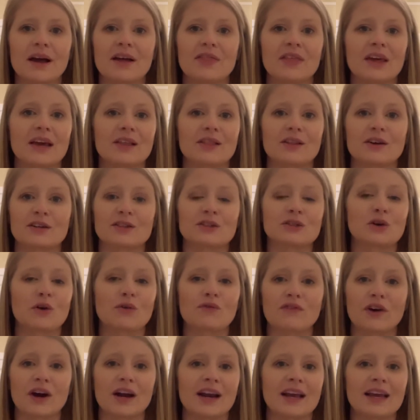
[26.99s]
They look so
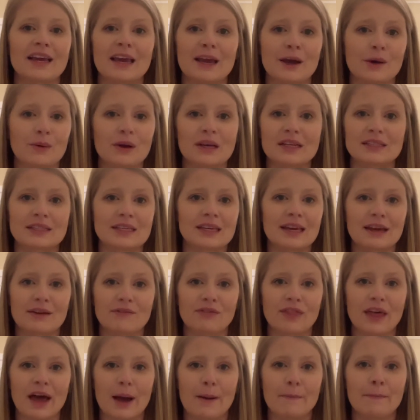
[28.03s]
fun. I can't wait to give
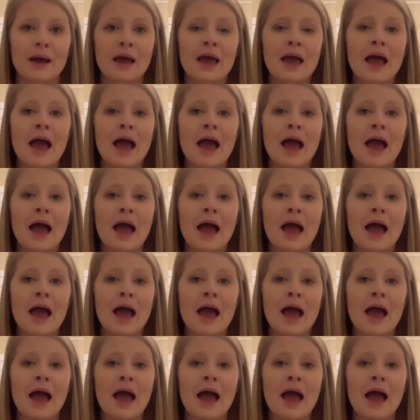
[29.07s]
them.